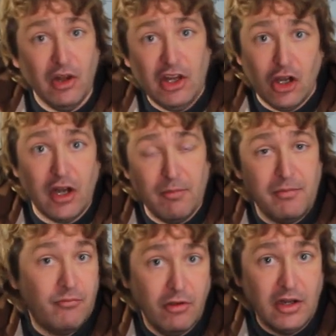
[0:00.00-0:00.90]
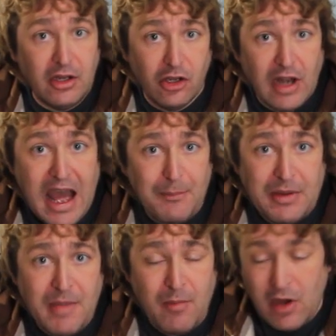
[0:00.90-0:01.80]
really good
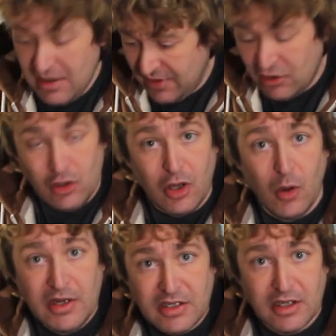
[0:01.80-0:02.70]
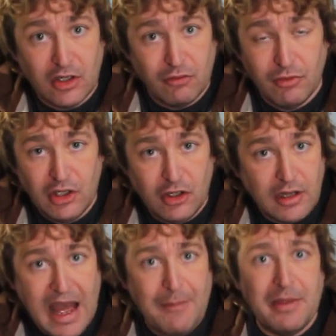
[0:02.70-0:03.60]
happy memory, then you go into a really
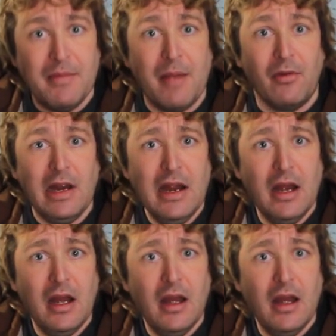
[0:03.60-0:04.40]
good happy memory,